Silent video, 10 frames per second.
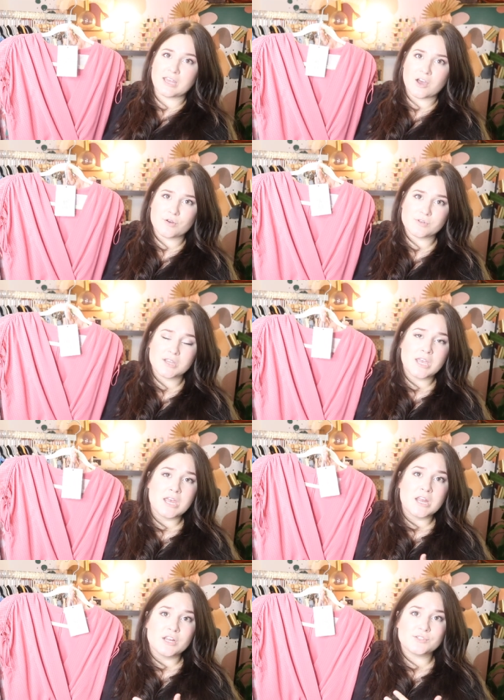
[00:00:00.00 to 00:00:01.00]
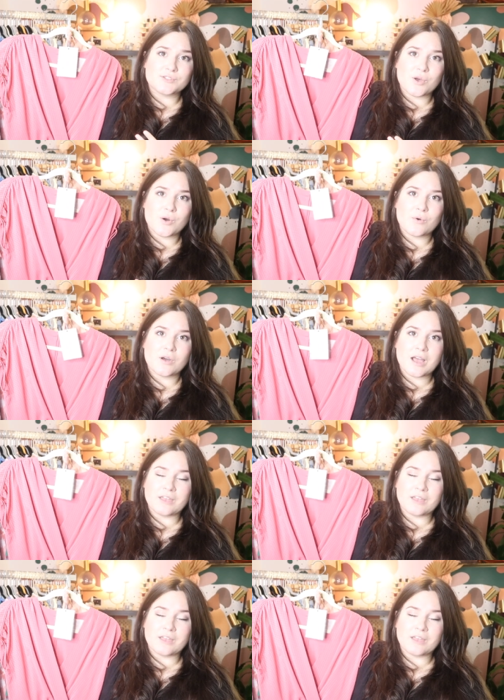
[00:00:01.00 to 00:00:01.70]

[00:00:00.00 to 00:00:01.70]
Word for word: down. So